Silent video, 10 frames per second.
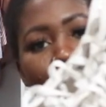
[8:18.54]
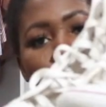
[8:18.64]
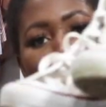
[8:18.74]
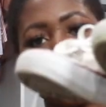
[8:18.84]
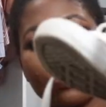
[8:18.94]

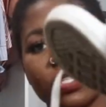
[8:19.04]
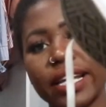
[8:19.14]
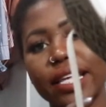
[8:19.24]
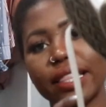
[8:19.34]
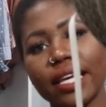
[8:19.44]
shoes
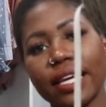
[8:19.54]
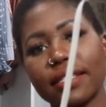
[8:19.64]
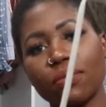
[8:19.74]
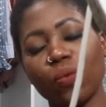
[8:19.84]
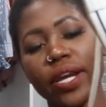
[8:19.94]
like
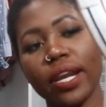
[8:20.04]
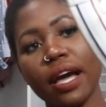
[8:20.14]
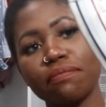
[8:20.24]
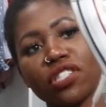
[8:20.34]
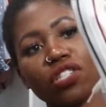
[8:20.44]
this when
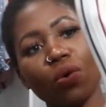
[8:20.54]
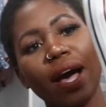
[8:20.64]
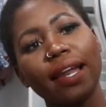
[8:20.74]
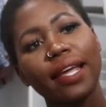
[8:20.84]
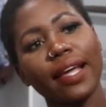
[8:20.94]
I'm
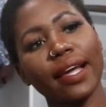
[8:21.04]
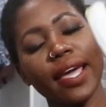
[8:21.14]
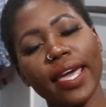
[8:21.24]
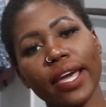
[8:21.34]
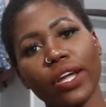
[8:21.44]
squatting
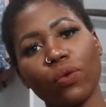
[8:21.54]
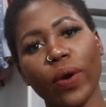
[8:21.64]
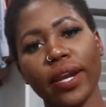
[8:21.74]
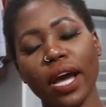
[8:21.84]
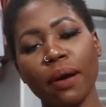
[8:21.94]
and
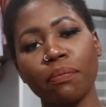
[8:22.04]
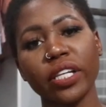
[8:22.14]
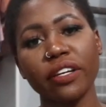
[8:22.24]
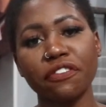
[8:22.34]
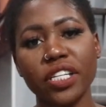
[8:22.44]
when I'm
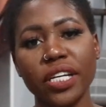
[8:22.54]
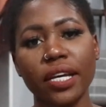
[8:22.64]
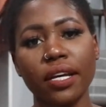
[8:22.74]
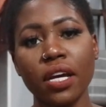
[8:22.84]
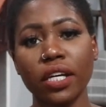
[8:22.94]

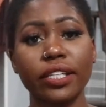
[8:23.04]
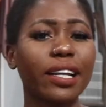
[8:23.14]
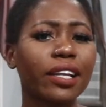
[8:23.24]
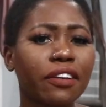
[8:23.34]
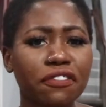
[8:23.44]
lifting,
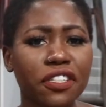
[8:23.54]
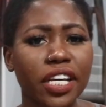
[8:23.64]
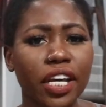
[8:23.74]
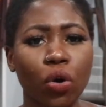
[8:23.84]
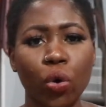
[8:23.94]

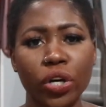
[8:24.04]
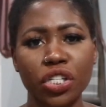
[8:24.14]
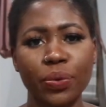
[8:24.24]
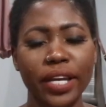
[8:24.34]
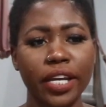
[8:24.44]
deadlifting, or
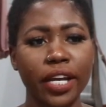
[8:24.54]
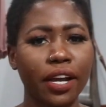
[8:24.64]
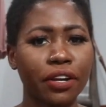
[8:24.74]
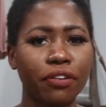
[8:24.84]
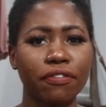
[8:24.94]
doing any
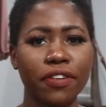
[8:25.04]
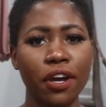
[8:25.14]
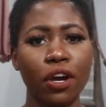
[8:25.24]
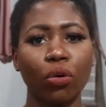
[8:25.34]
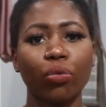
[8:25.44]
kind of
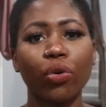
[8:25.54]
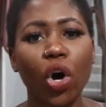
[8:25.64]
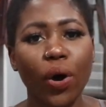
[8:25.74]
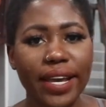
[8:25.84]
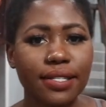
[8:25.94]

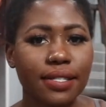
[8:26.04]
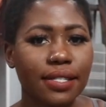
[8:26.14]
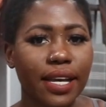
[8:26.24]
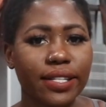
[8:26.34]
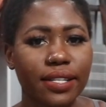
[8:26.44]
row
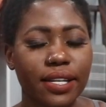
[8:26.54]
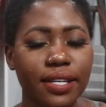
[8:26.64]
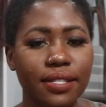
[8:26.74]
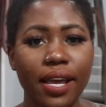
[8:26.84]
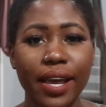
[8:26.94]

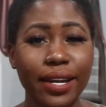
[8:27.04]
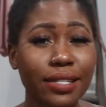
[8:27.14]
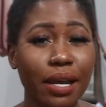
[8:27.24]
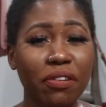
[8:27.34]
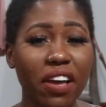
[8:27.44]
exercises. Any
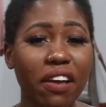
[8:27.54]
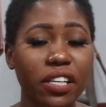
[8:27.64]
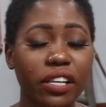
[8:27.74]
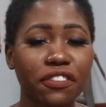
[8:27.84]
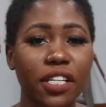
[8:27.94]
type of heavy
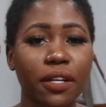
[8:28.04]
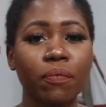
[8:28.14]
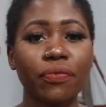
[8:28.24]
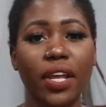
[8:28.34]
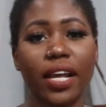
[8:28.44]
lifting,
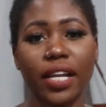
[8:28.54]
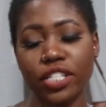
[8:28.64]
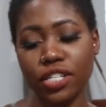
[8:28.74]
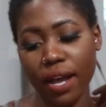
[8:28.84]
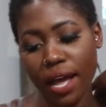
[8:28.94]
I like
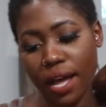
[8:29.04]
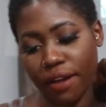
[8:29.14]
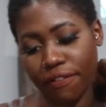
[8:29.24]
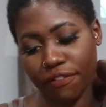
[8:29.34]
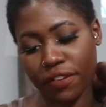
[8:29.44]
to
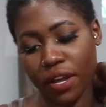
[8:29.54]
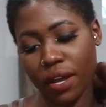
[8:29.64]
have